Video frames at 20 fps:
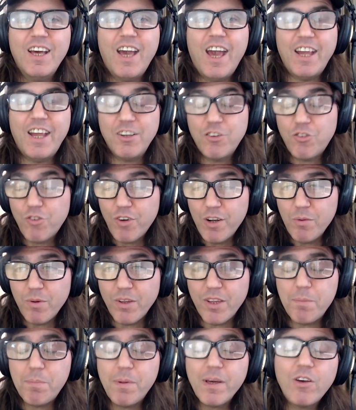and agree with
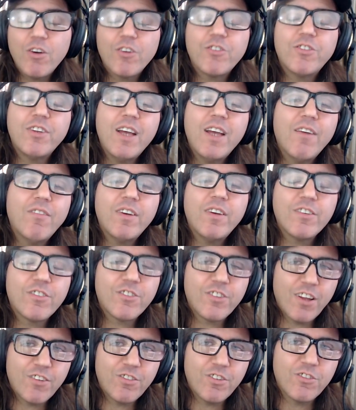it because the
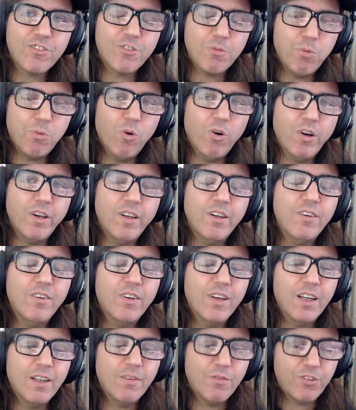evidence doesn't support it.
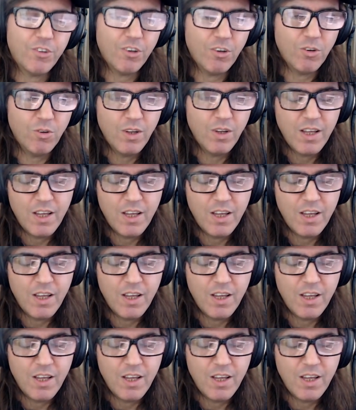Uh, so